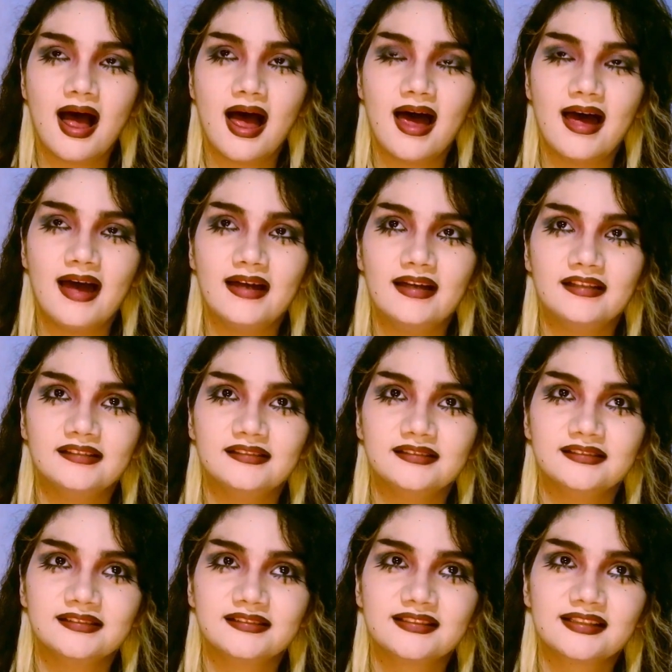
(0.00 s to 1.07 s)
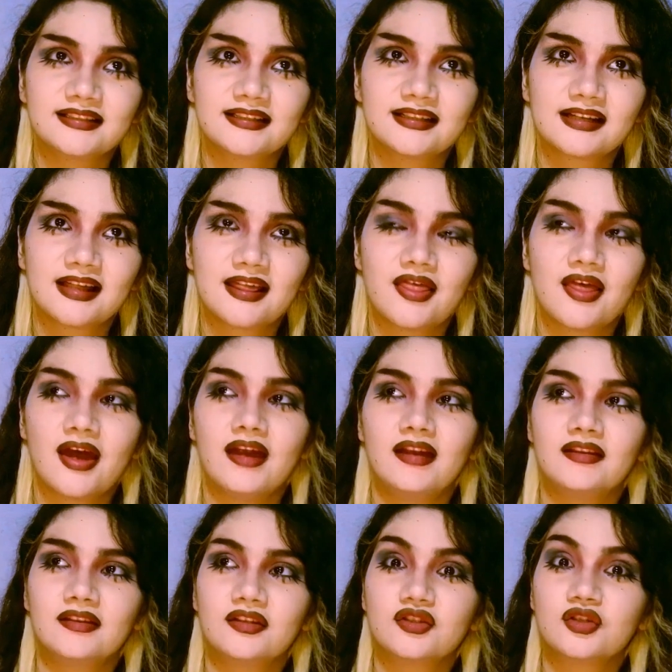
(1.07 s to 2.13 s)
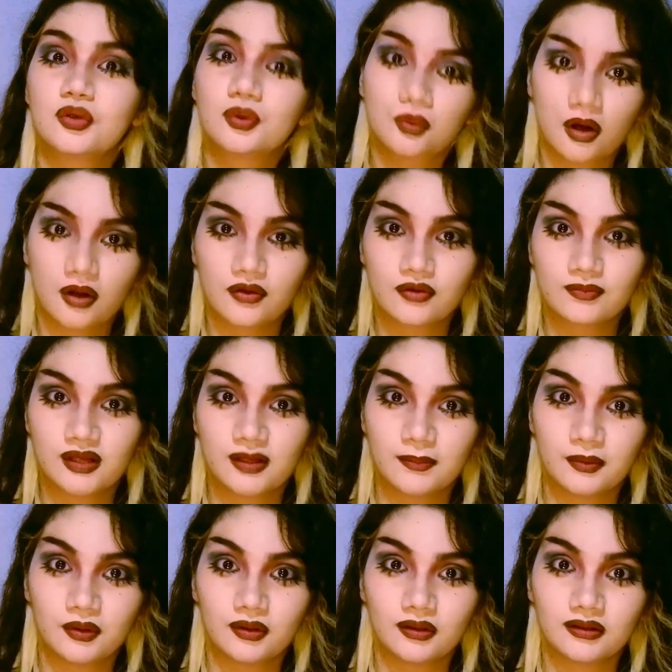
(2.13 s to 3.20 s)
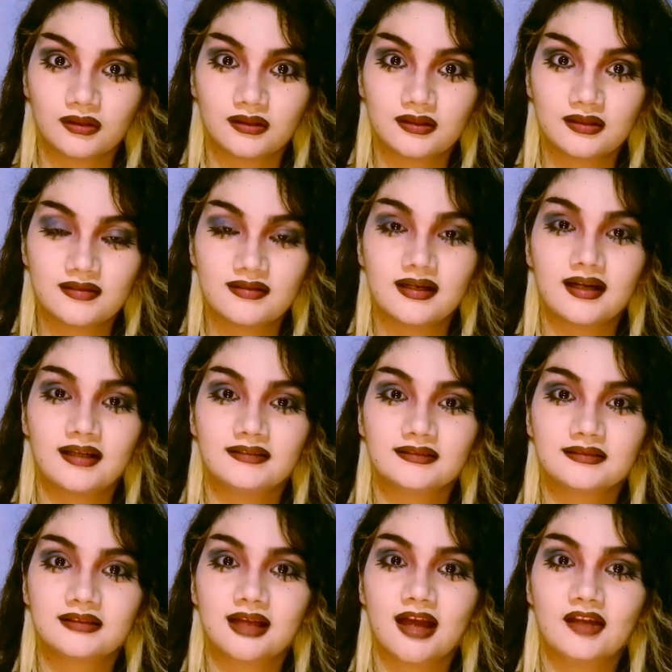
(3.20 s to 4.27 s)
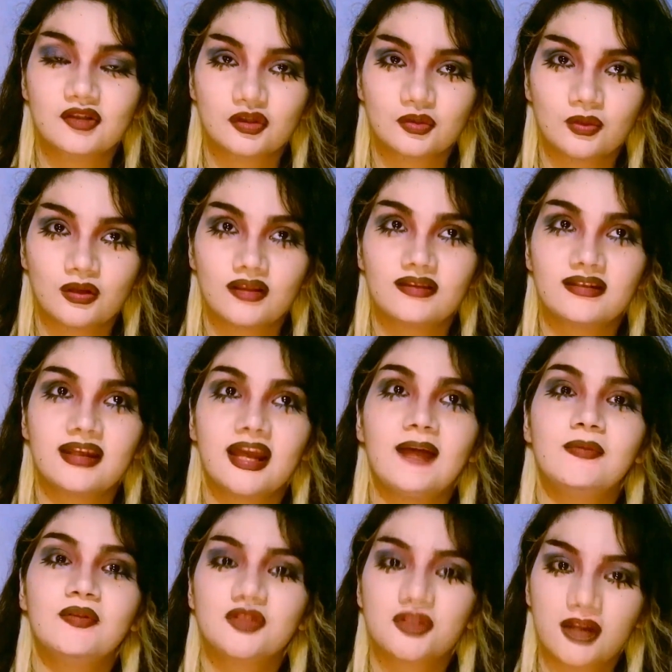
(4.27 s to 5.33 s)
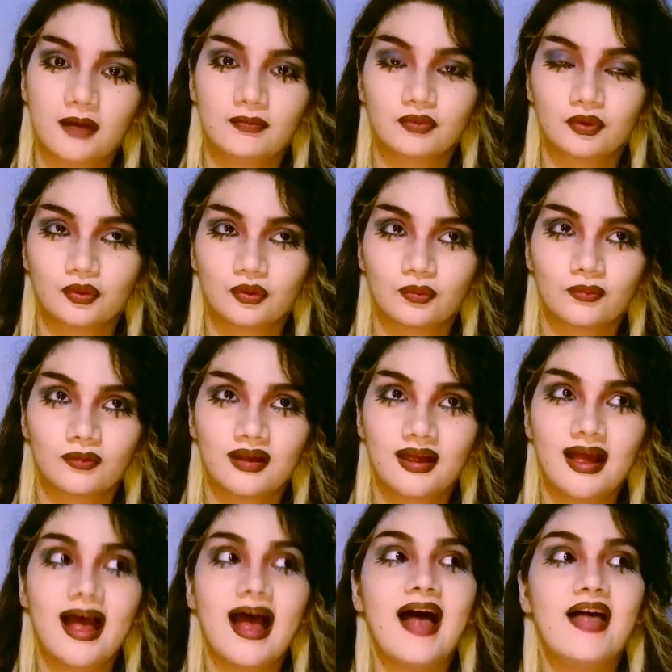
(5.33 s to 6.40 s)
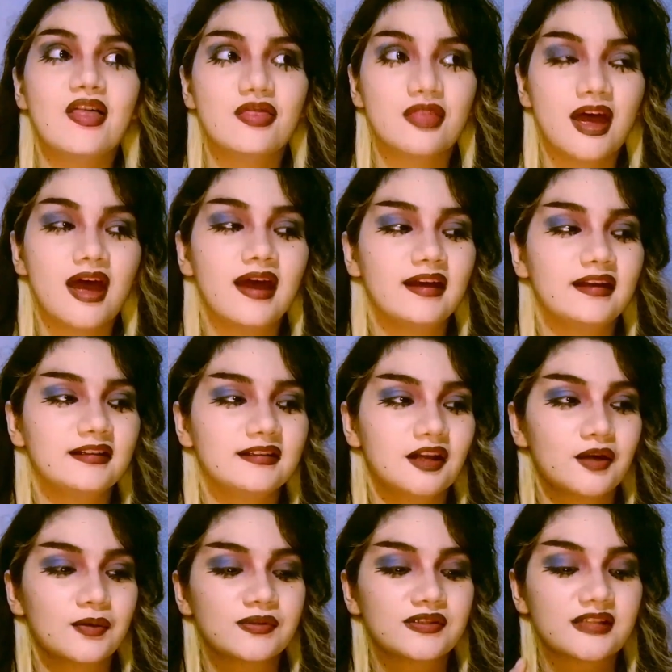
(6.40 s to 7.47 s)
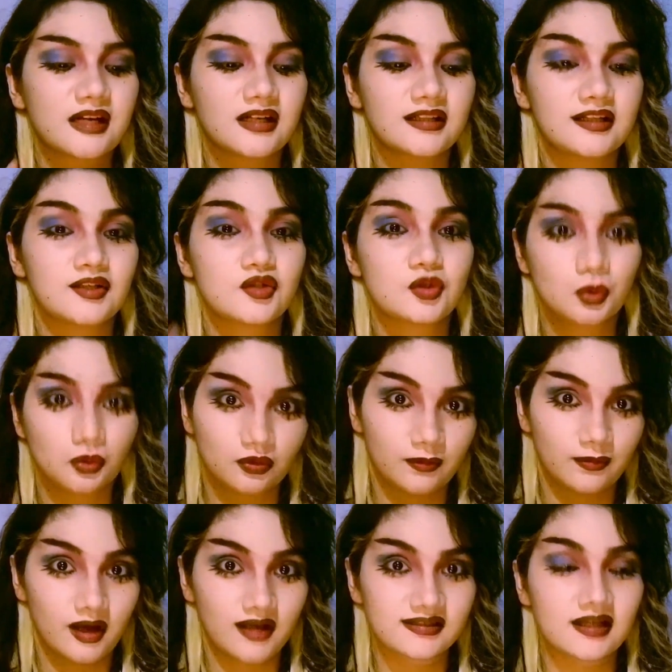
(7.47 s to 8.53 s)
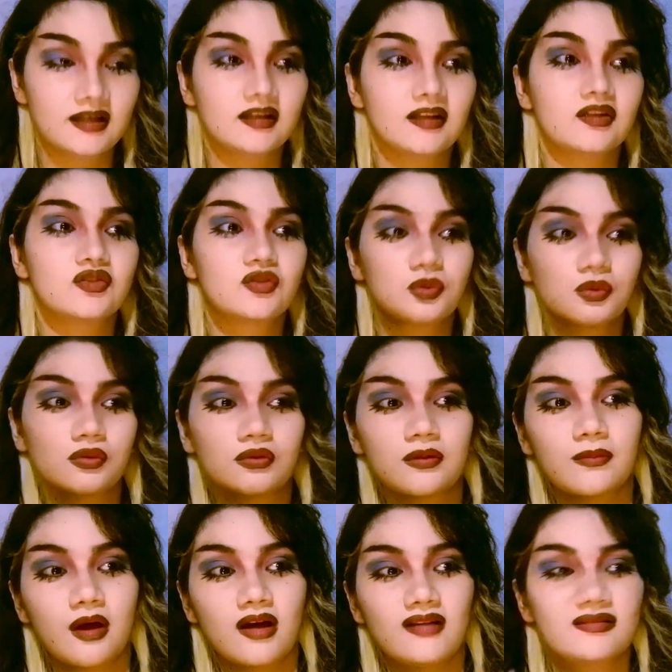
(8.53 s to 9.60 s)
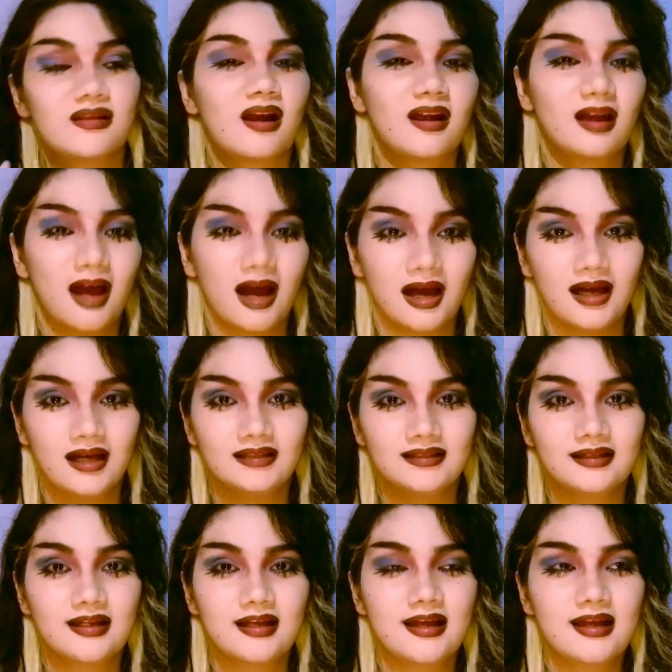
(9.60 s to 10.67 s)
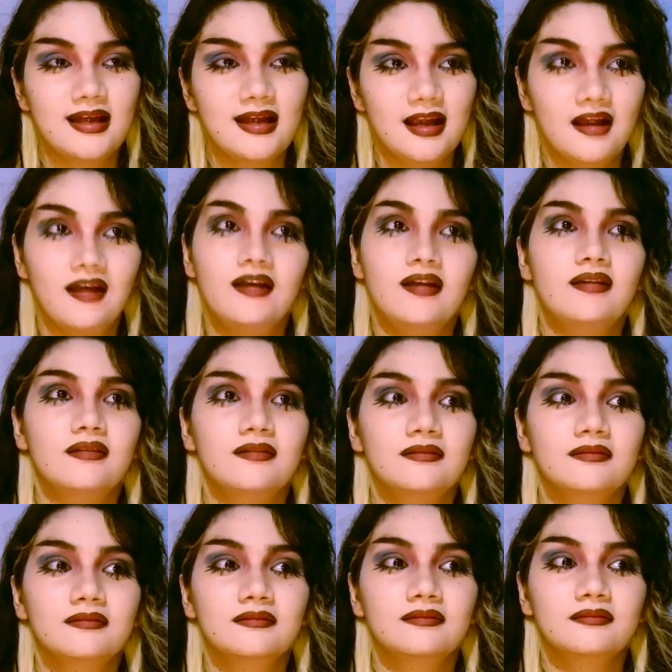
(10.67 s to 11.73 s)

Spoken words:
and then the 2 other people that I entered with came into that room, and then there was suddenly a jewelry box, like a jewelry box that I have in